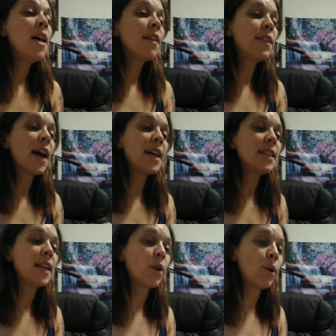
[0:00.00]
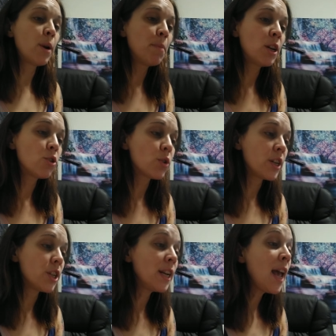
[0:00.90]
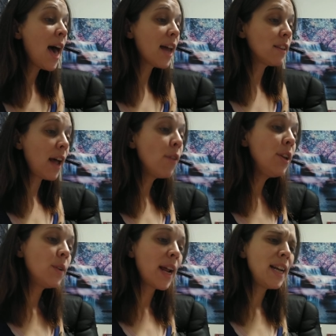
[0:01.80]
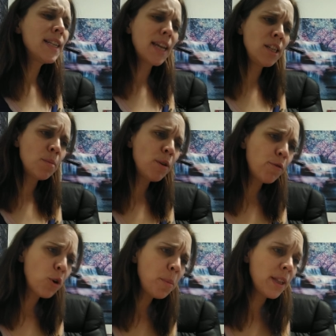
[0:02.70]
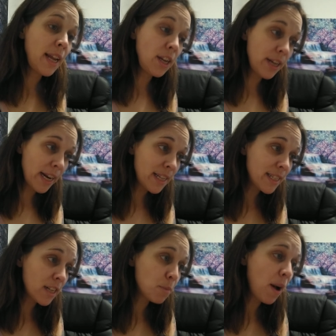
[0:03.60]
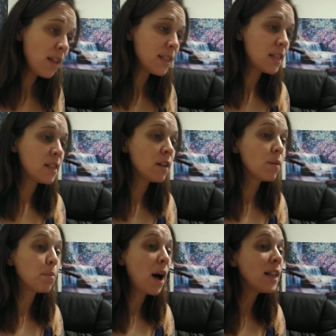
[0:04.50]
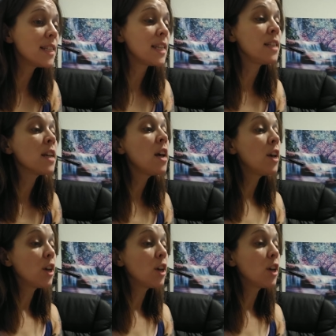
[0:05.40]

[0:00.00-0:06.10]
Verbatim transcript: that the Eisenhower administration had allowed the United Kingdom to formulate United States policy, policies